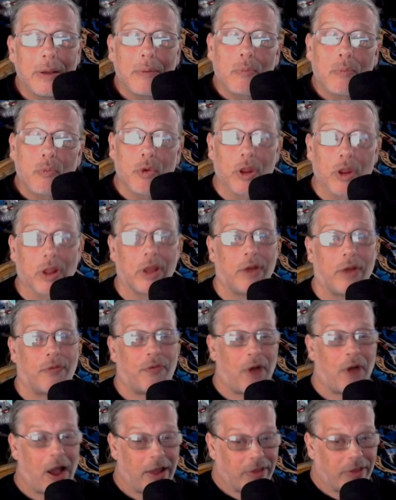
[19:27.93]
Really a
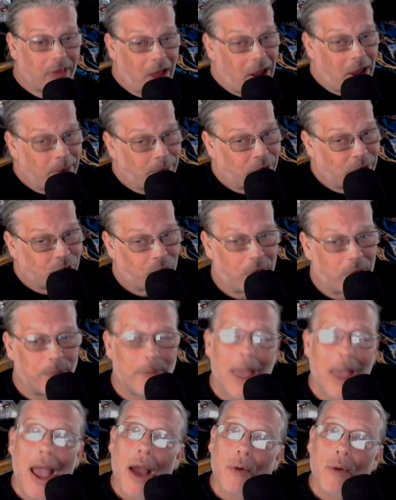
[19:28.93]
fine line between
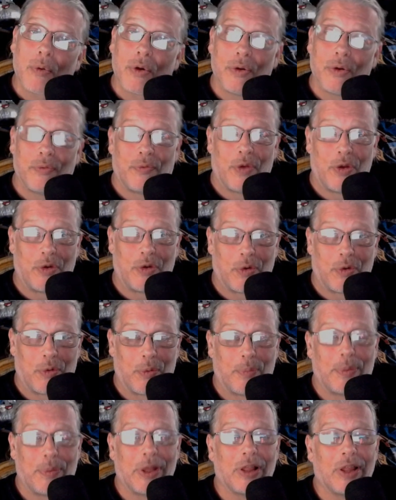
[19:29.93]
power and
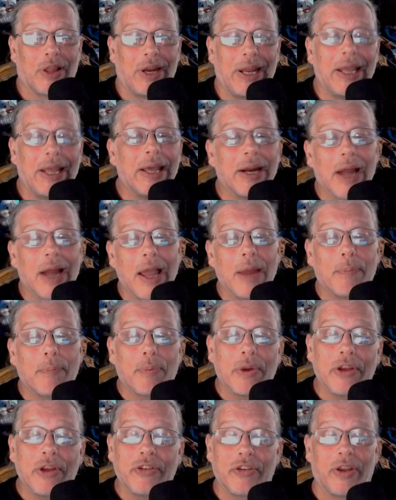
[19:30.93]
vulnerability, and I
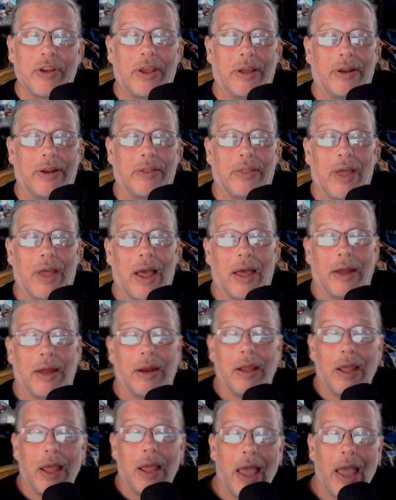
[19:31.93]
appreciated that.
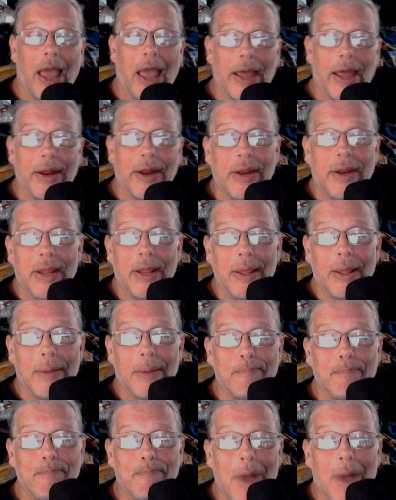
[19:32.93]
And
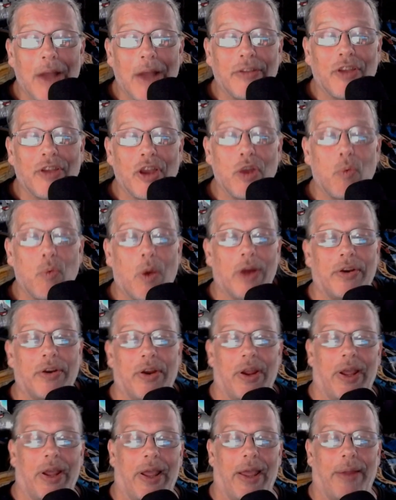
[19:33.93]
I tell you what,
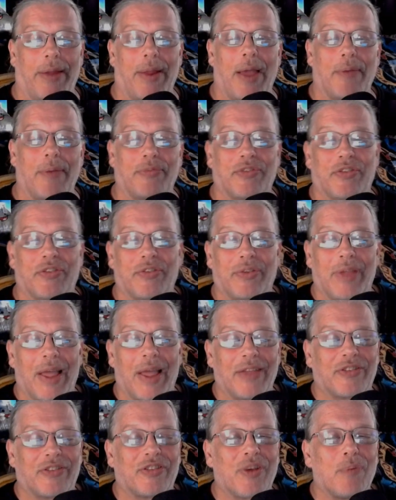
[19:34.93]

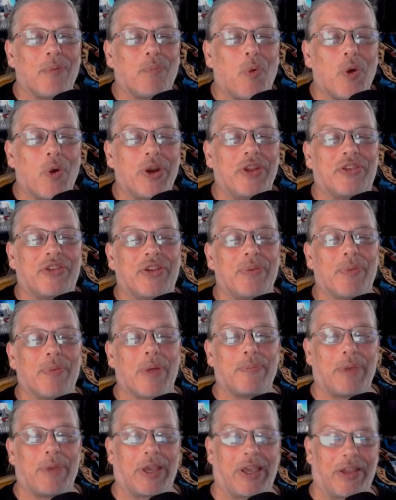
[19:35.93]
at some point it seemed
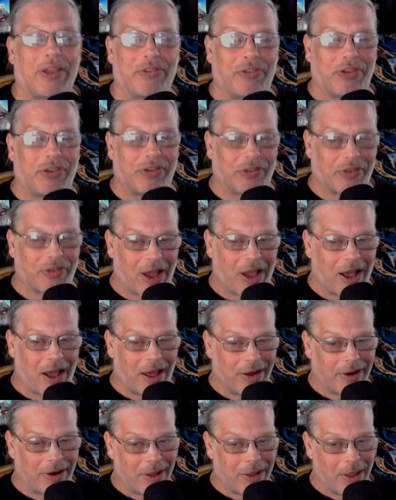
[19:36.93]
like Mackenzie Scott